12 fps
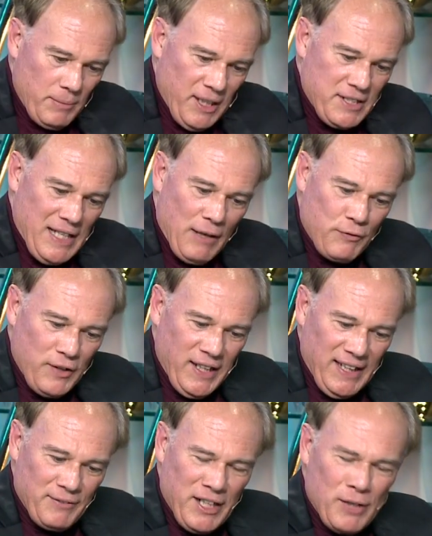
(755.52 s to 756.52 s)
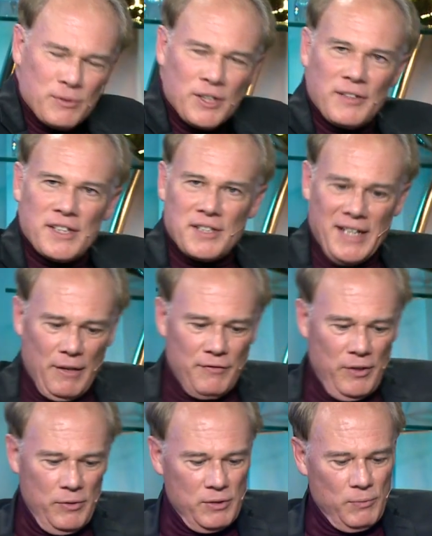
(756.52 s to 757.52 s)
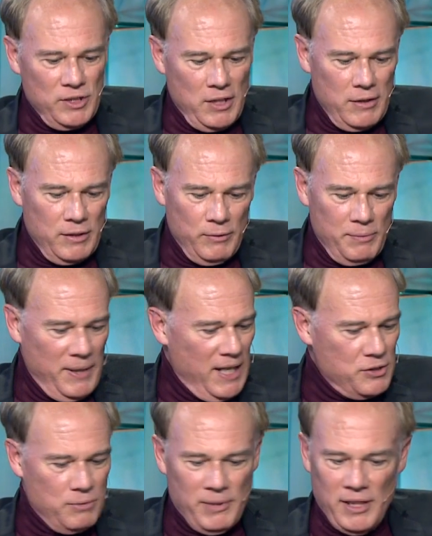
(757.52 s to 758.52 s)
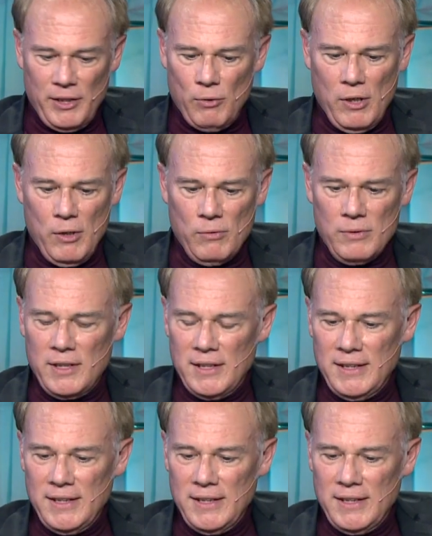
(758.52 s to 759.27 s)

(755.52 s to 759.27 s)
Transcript: Because I'll forget if I don't do this now. Folks, we're talking with Pastor Billy Crone.